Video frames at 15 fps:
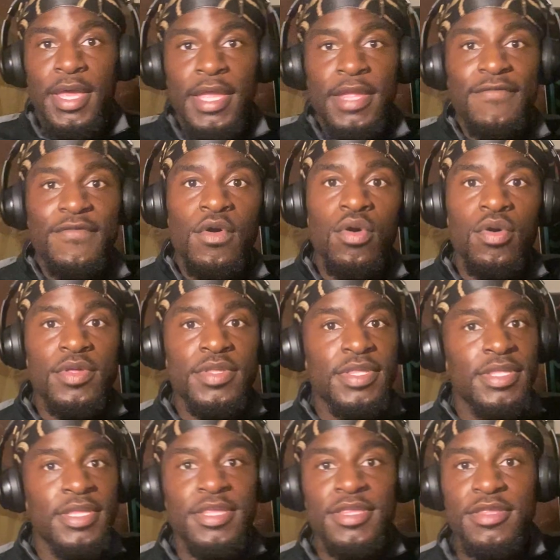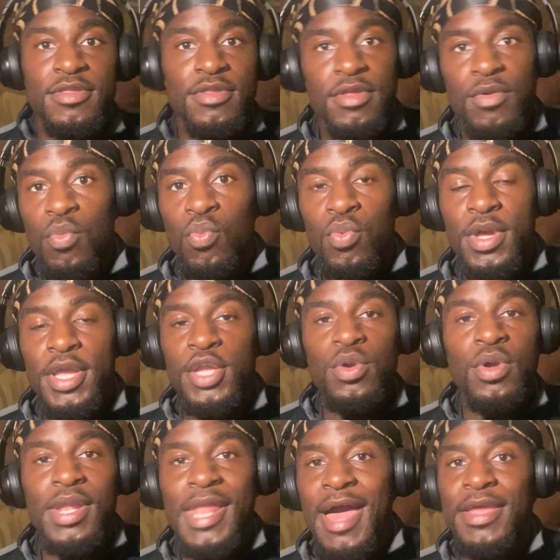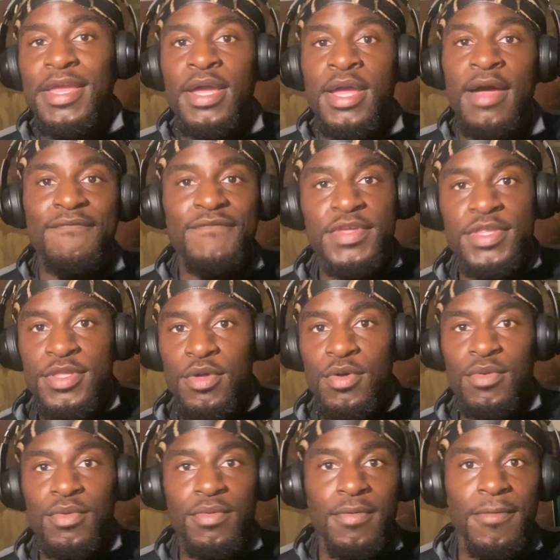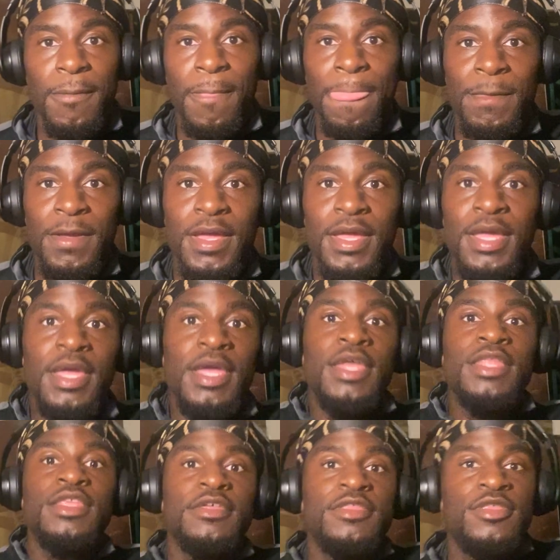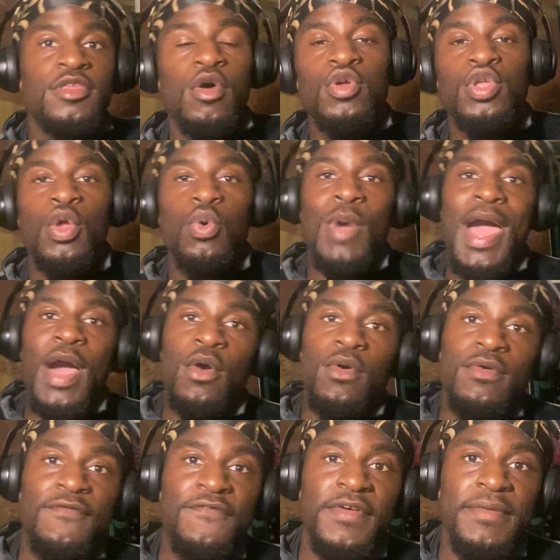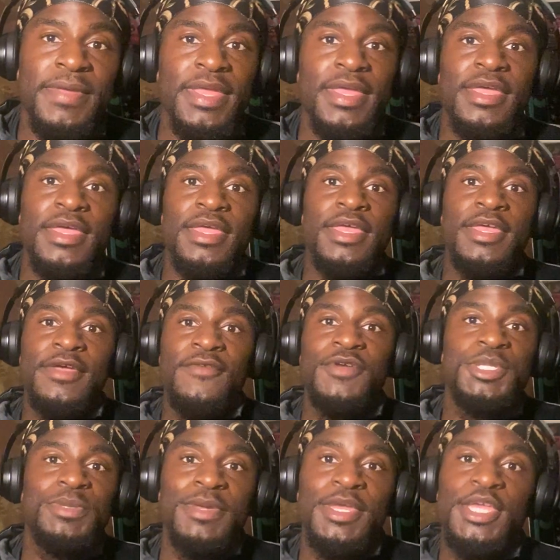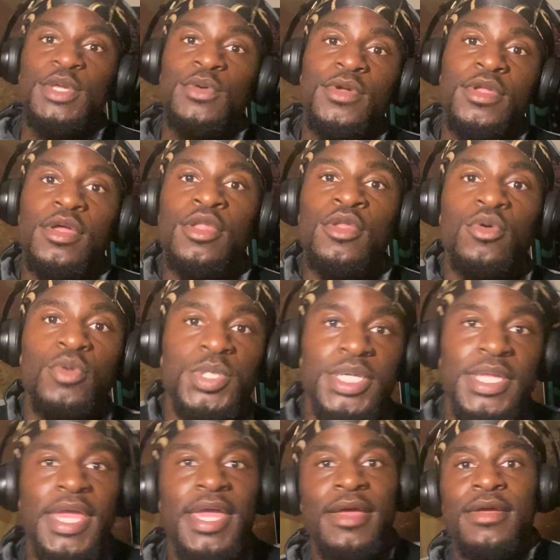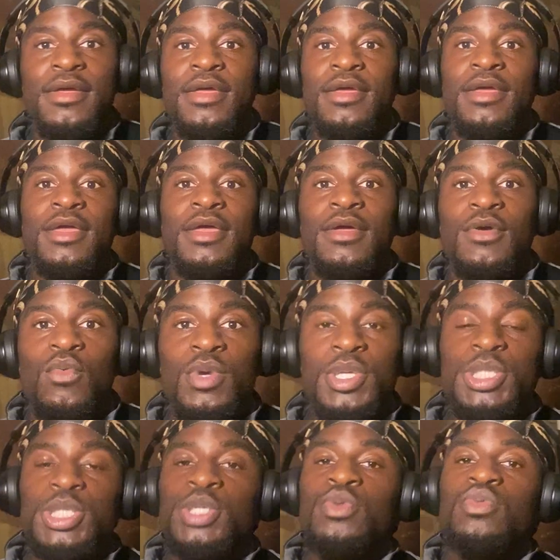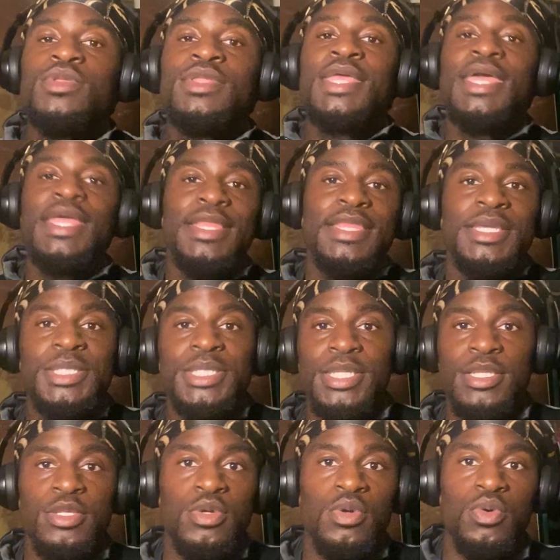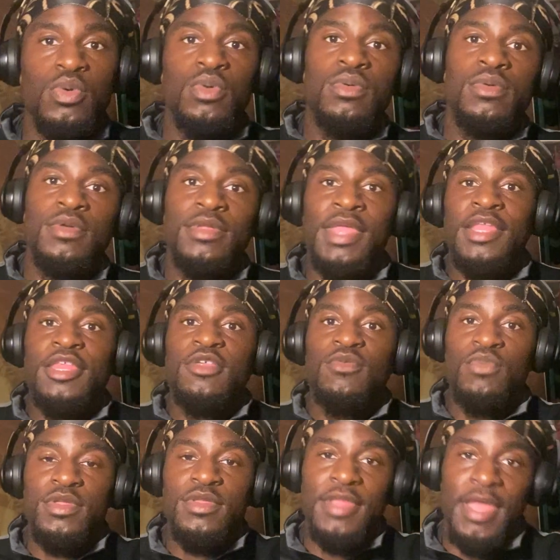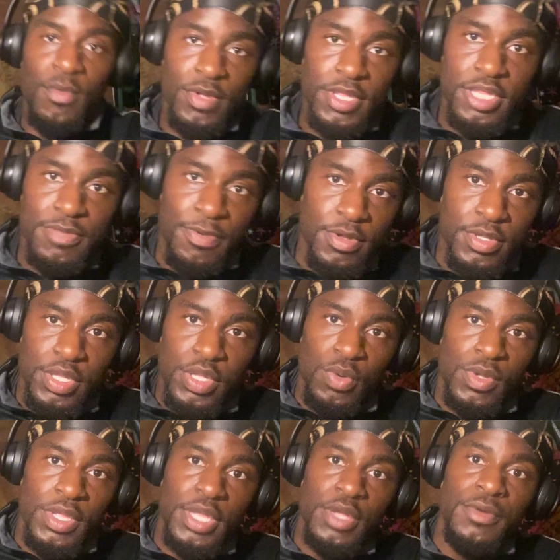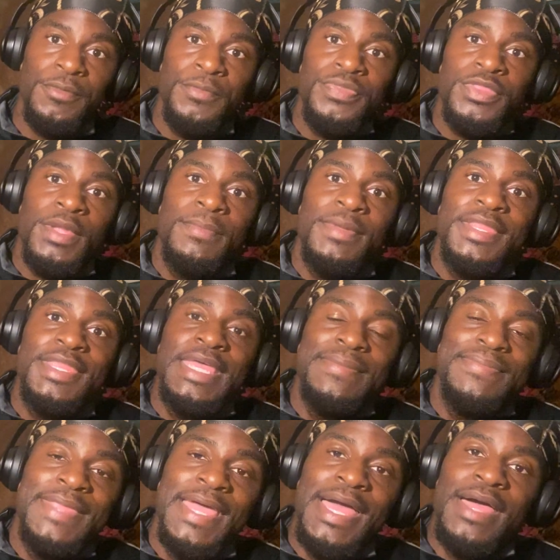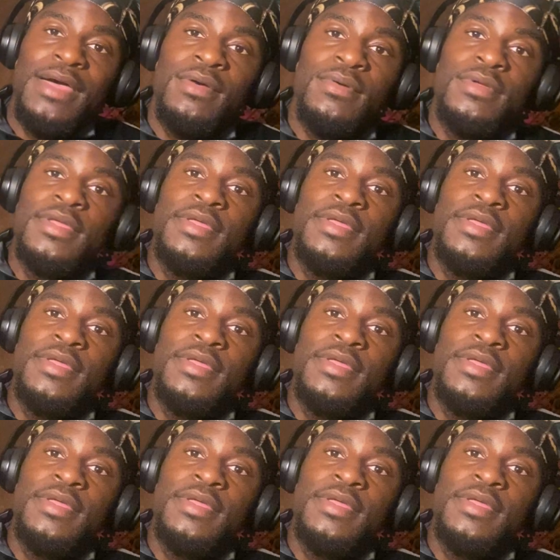and of course, this is where you allow your comfort zone to zone you out. Feel me? Which means you an illusion now. Which you think this shit is cool that that what this person doing to you. But deep down,